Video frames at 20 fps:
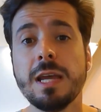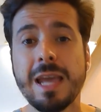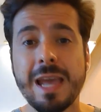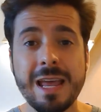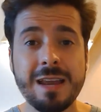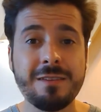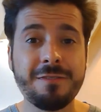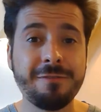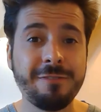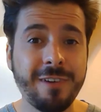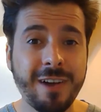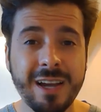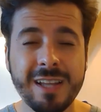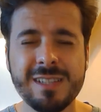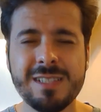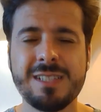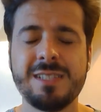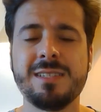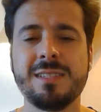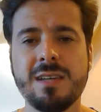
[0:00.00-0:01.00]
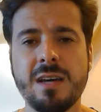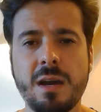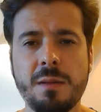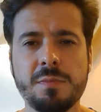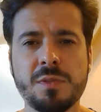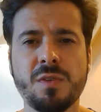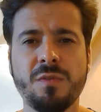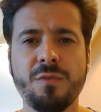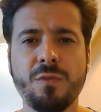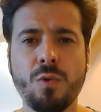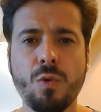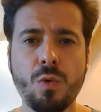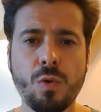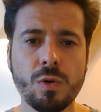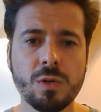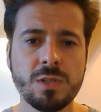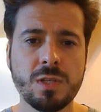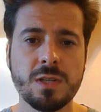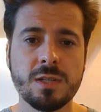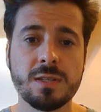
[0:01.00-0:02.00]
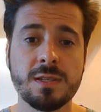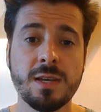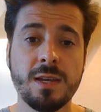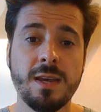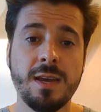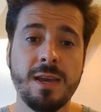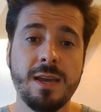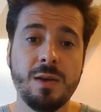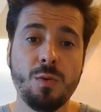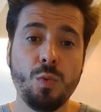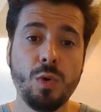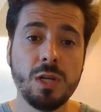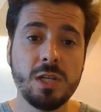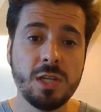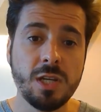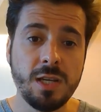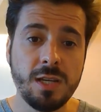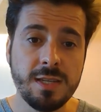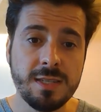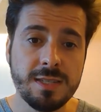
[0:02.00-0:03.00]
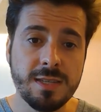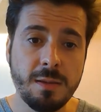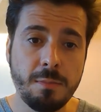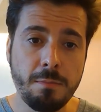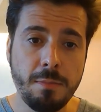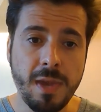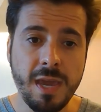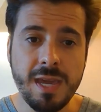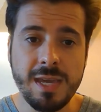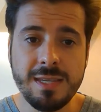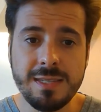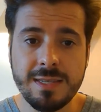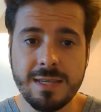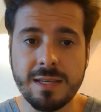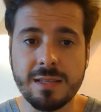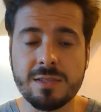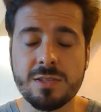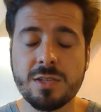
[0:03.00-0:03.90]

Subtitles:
and find these types of courses, which is amazing.